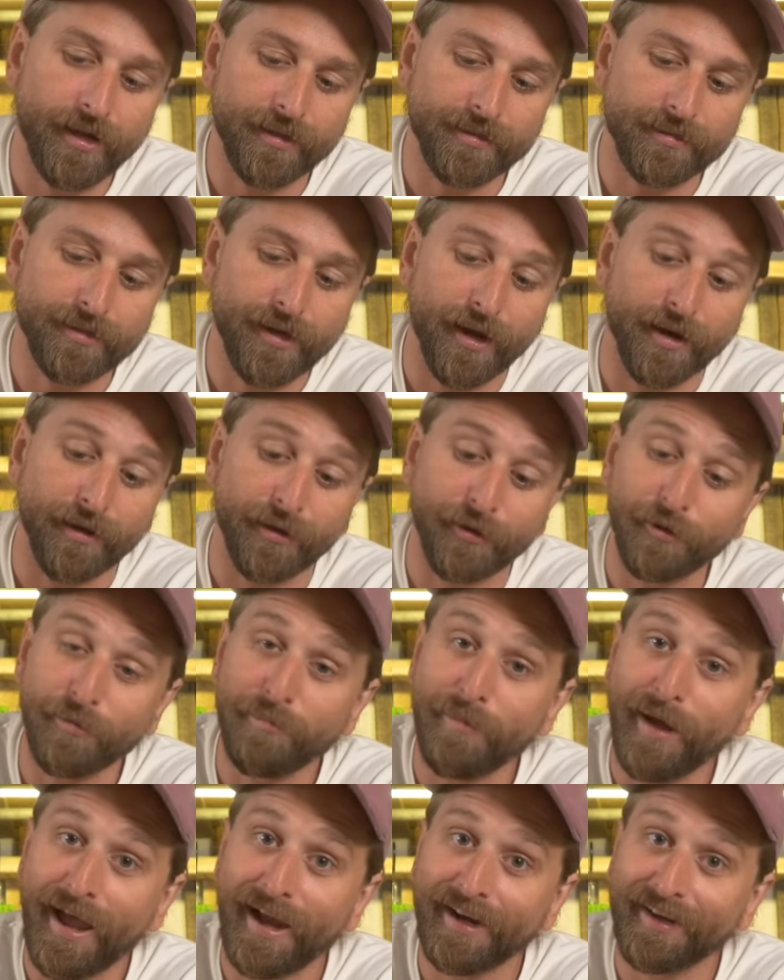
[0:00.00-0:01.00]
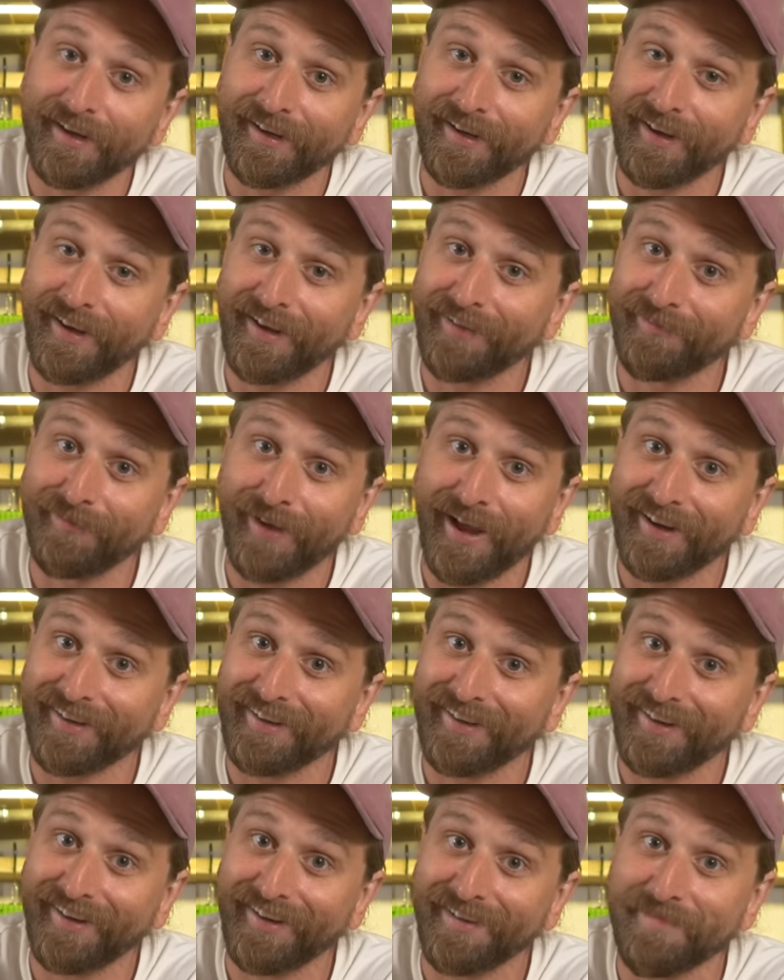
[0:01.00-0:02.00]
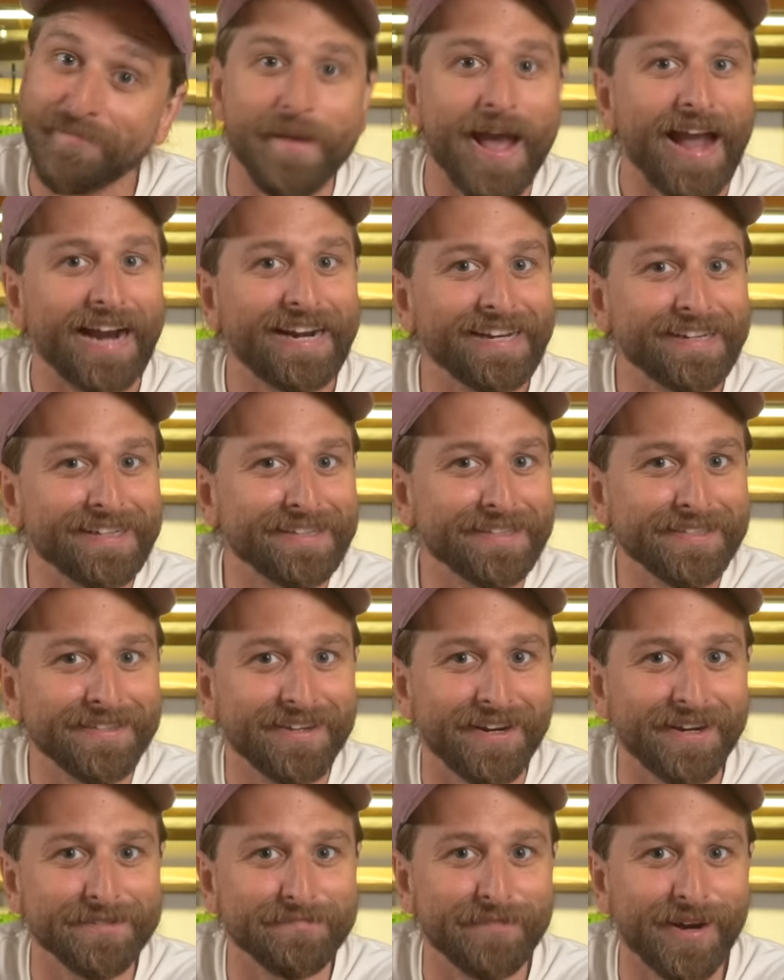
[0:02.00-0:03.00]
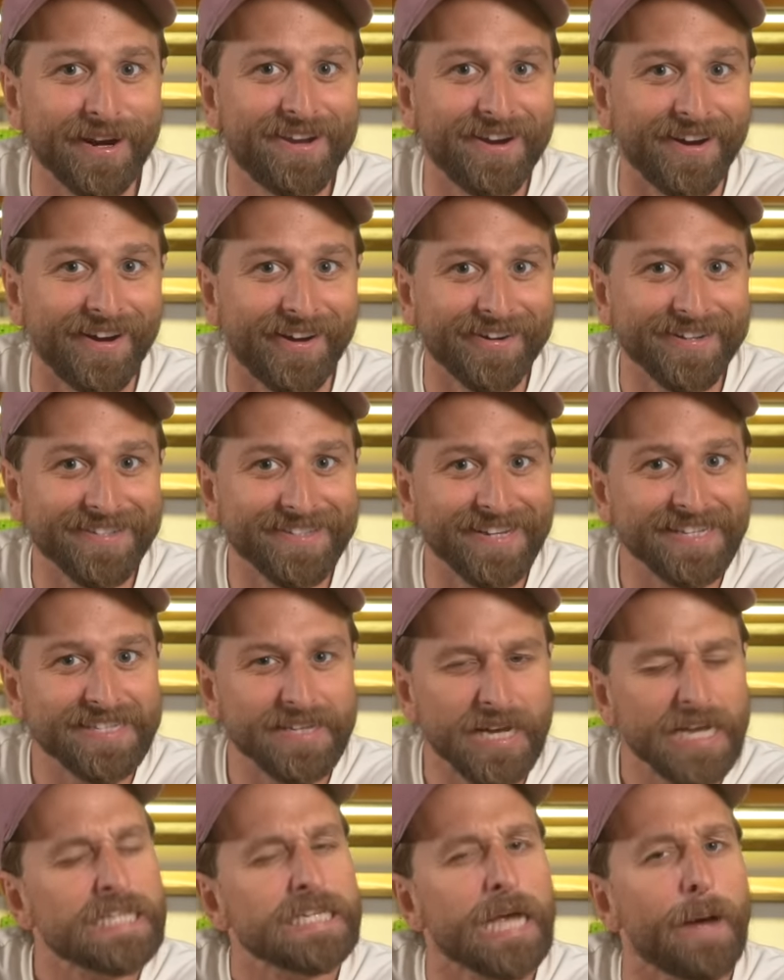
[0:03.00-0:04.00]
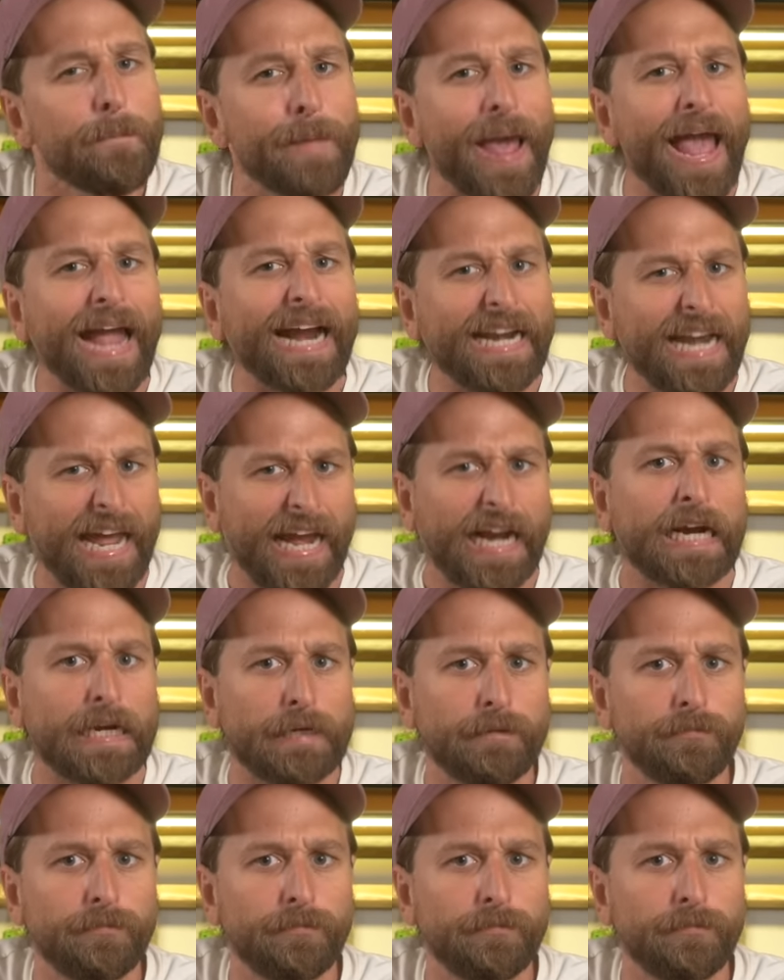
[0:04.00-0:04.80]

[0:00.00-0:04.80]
It's got a little magnet in it, Magnix, as my daughter says. It's a magnet.